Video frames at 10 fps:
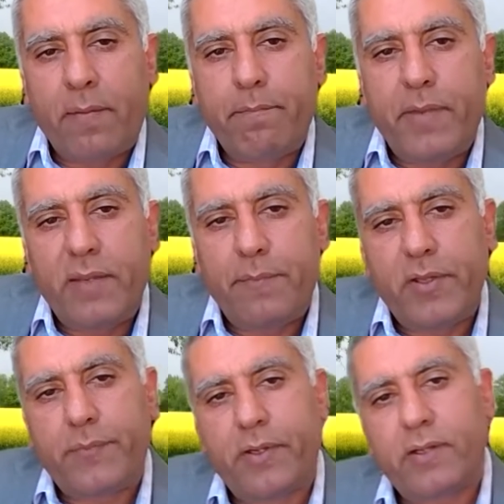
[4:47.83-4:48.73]
Many
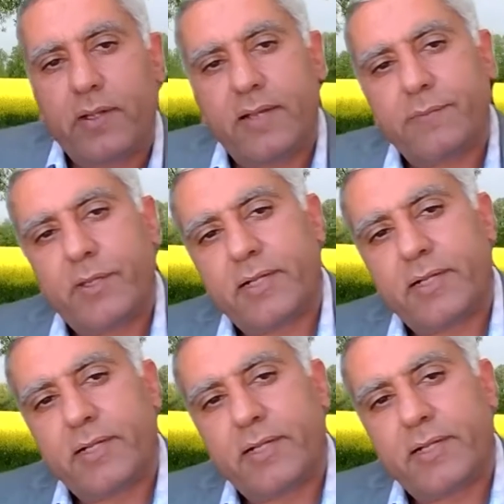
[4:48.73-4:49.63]
people, because
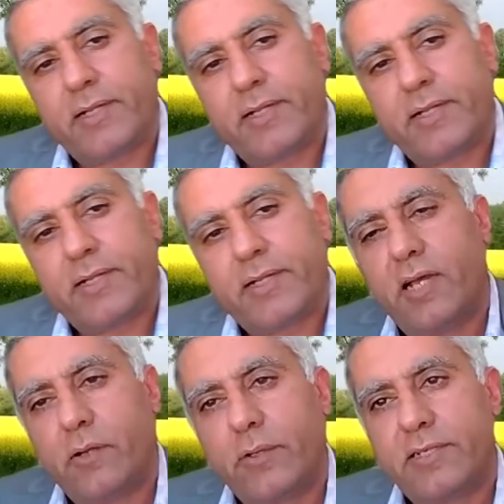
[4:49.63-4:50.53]
the English
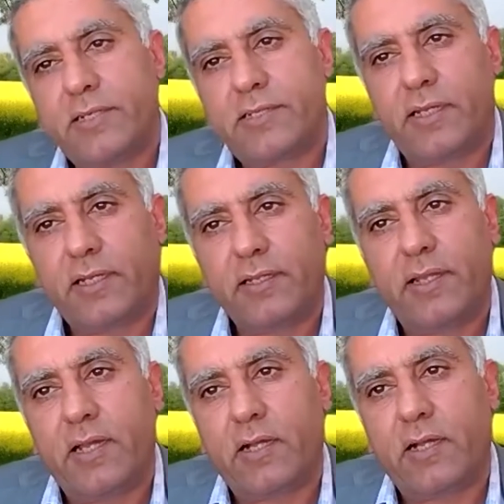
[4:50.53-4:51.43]
language is the second
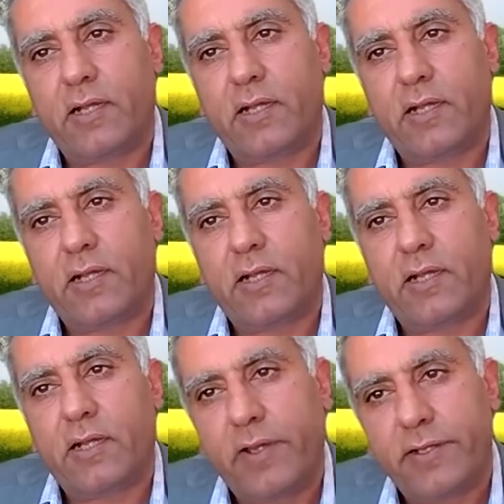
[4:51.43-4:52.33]
language in Iranian
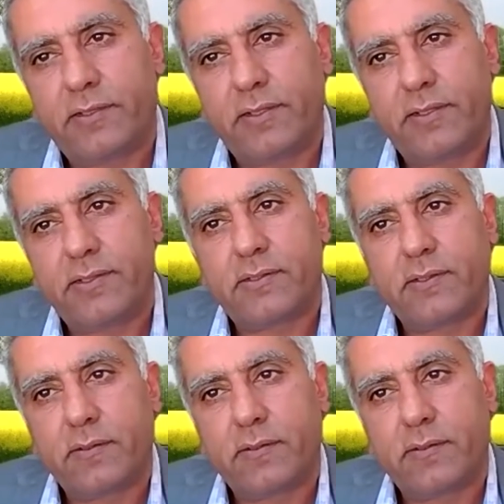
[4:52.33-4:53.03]
universities,